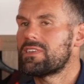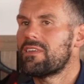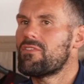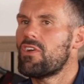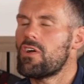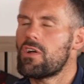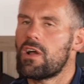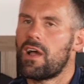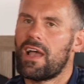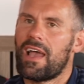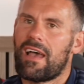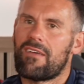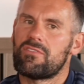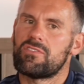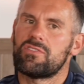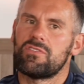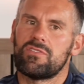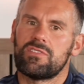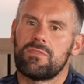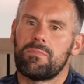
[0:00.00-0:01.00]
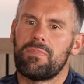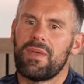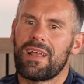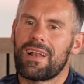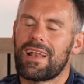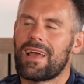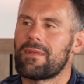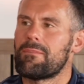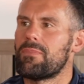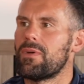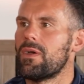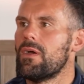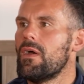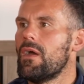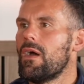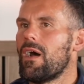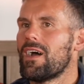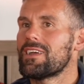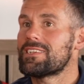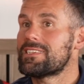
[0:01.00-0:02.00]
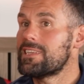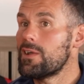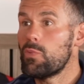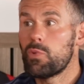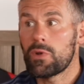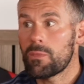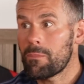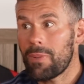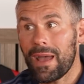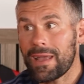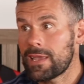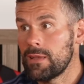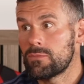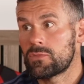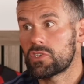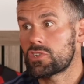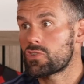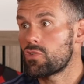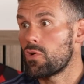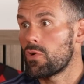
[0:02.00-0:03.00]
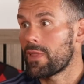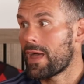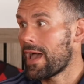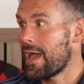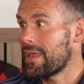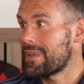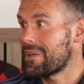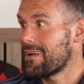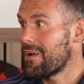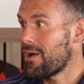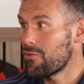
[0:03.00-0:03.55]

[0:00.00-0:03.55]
They've got Kai Havertz, who's a big lad, but I still wouldn't back him to score that header.